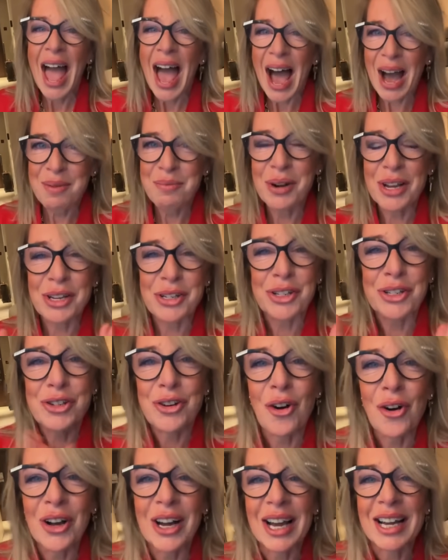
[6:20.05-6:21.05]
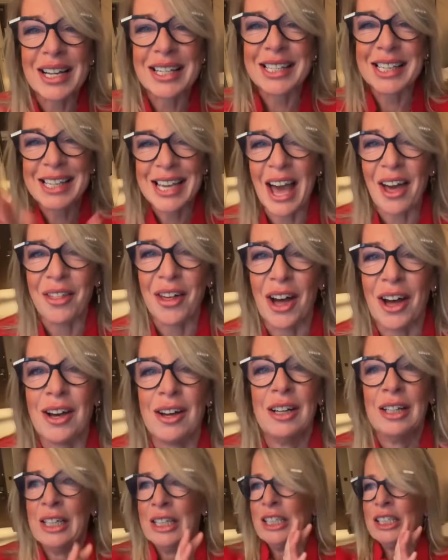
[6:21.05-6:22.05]
And we are stronger together.
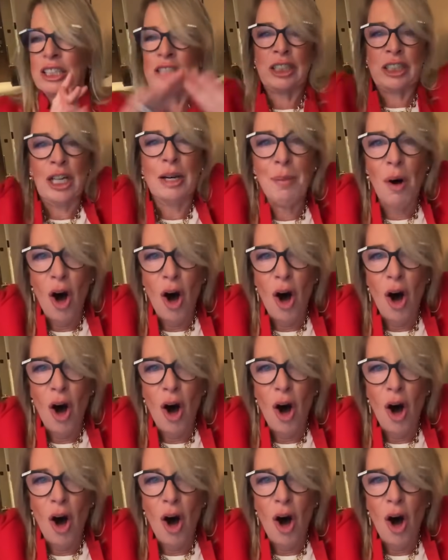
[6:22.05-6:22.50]
Come